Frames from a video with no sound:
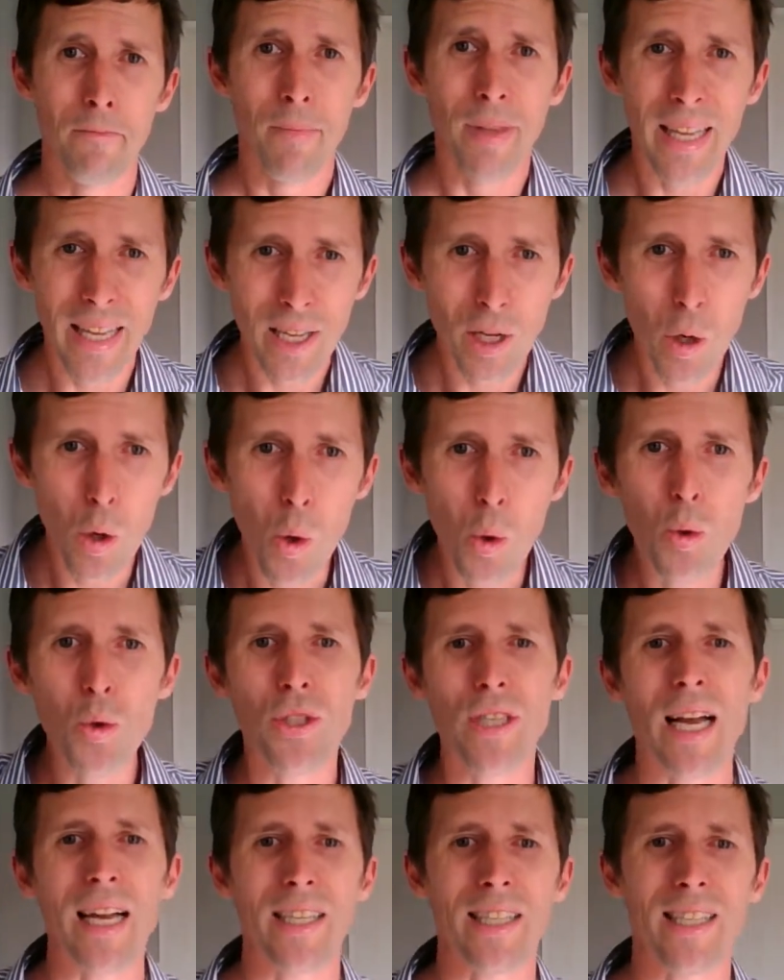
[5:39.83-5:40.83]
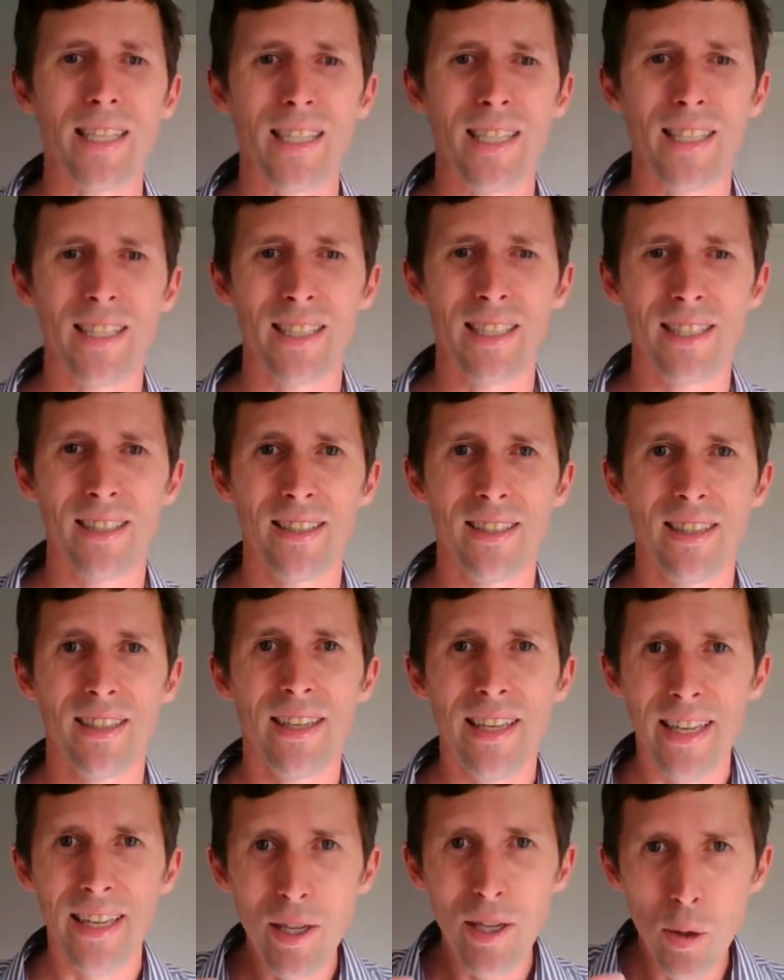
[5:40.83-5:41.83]
He calls us.
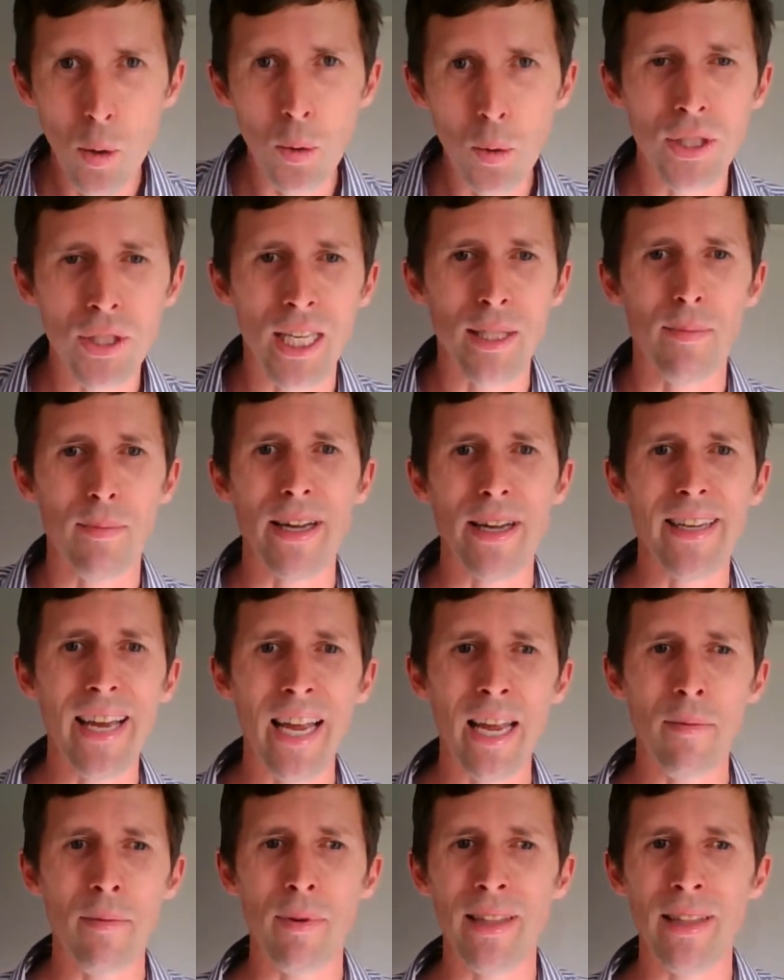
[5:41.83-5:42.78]
He calls us by name.